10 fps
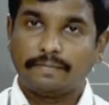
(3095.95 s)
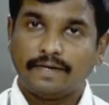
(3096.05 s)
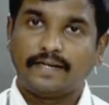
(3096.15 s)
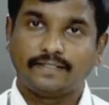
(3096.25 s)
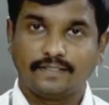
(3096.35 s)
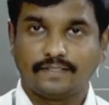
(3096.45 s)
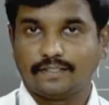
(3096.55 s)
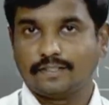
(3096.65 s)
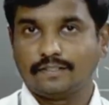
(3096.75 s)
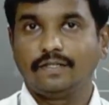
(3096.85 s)
I am ending
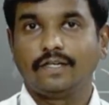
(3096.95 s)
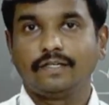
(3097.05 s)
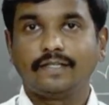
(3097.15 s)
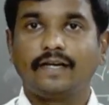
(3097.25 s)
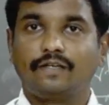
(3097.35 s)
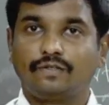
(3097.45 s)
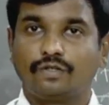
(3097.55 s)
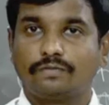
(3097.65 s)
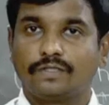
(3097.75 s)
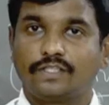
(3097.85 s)
the session.
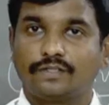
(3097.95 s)
Thank you so